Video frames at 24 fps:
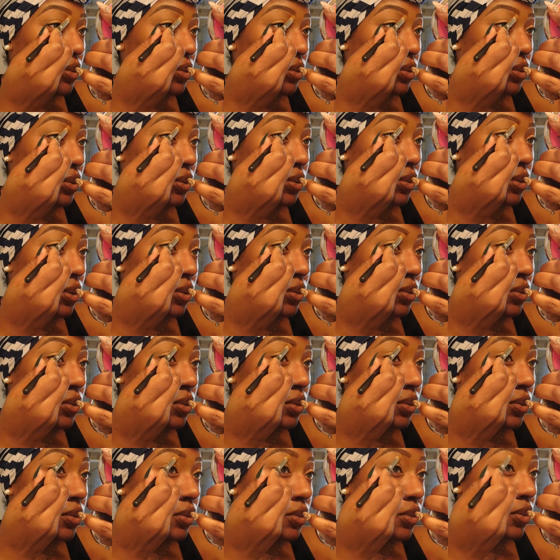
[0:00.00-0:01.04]

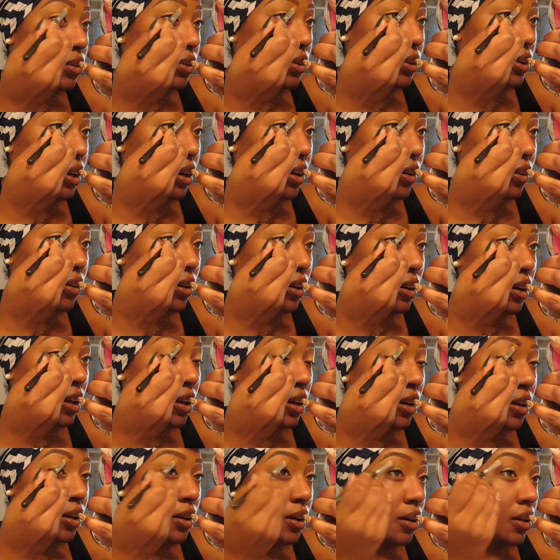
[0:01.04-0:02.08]
And I know you're
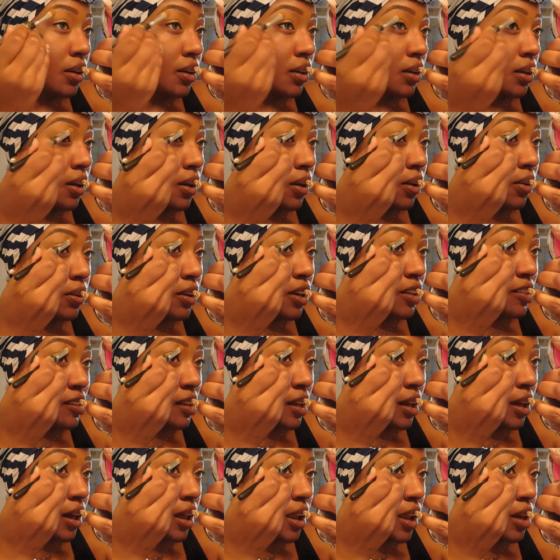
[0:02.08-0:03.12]
like, yo, that's the
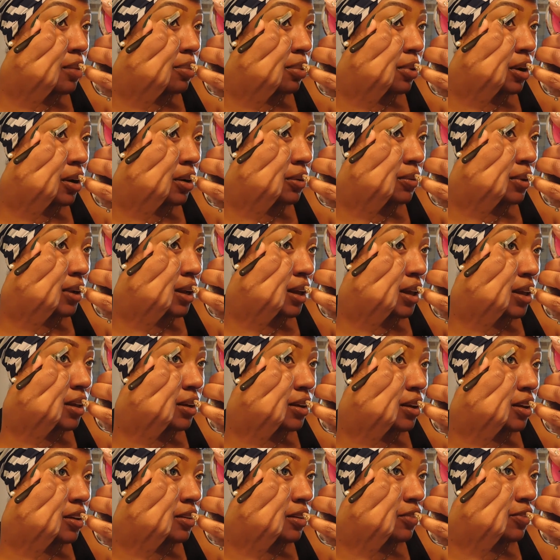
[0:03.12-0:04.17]
highlight part, right?
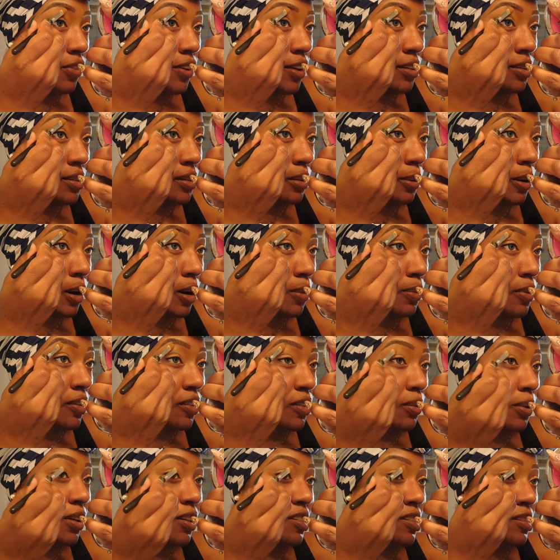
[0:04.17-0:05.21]
That defeats the purpose.
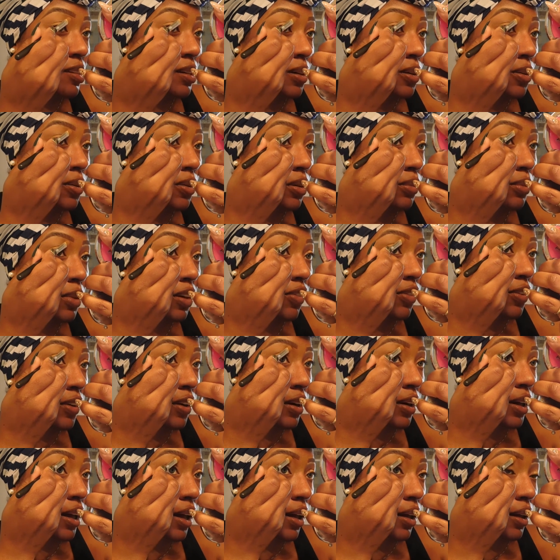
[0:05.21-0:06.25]
Well, it's still going to be
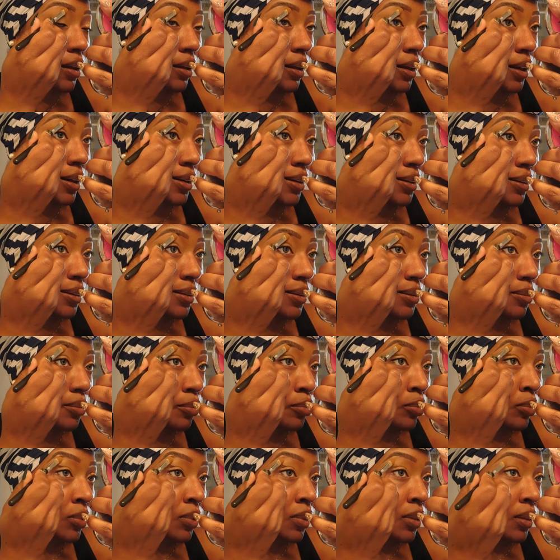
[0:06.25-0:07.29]
very highlighted
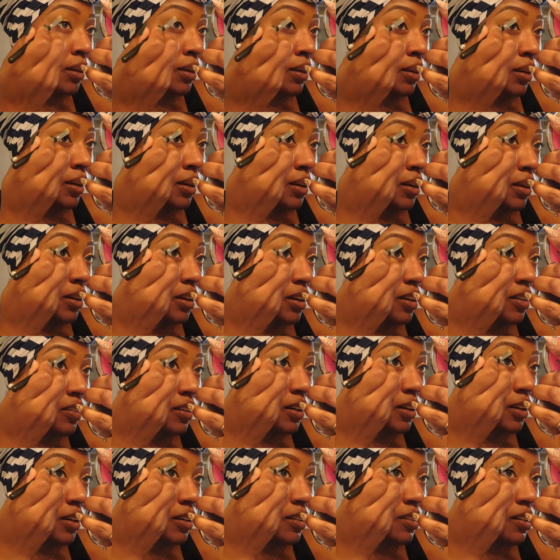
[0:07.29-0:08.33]
because
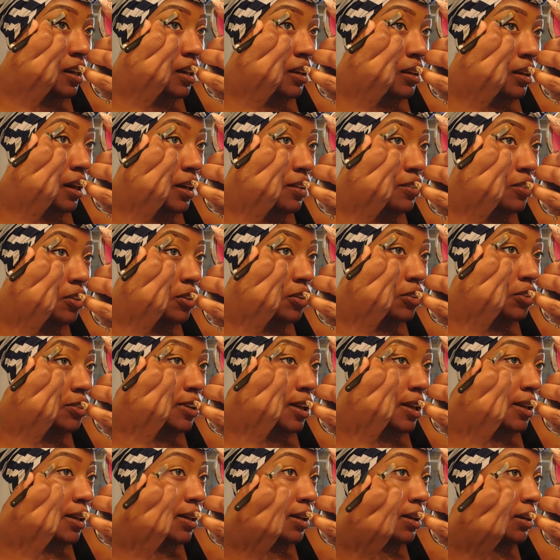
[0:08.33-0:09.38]
it is a lighter
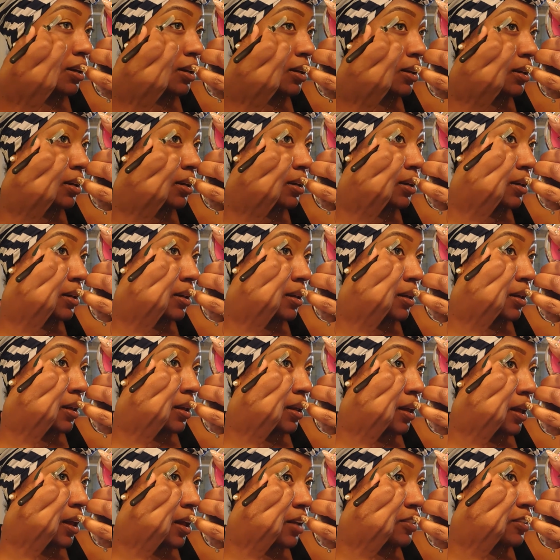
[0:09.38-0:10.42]
shade.
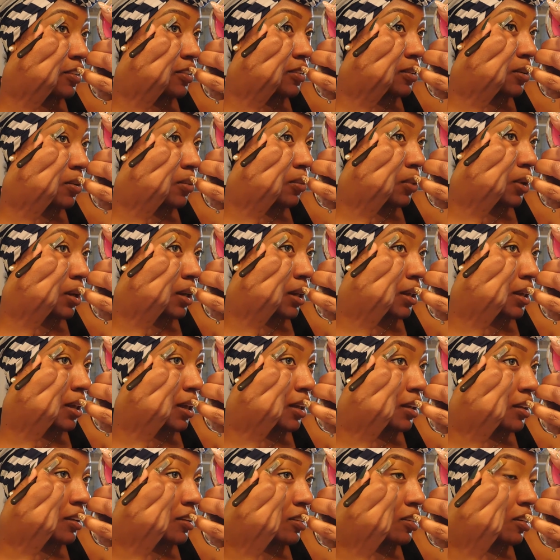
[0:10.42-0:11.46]
I just don't want it
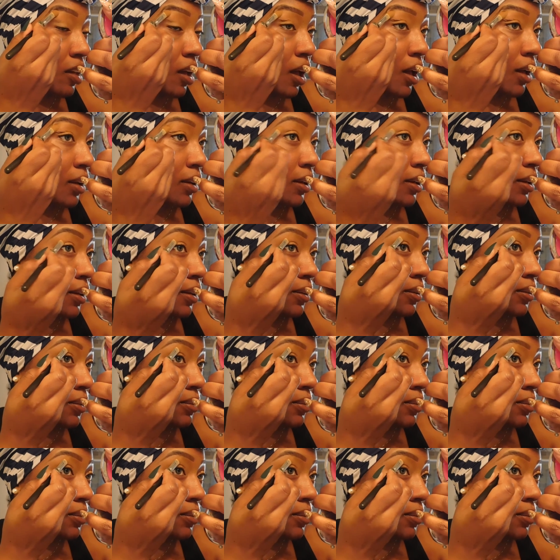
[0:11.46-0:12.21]
as highlighted.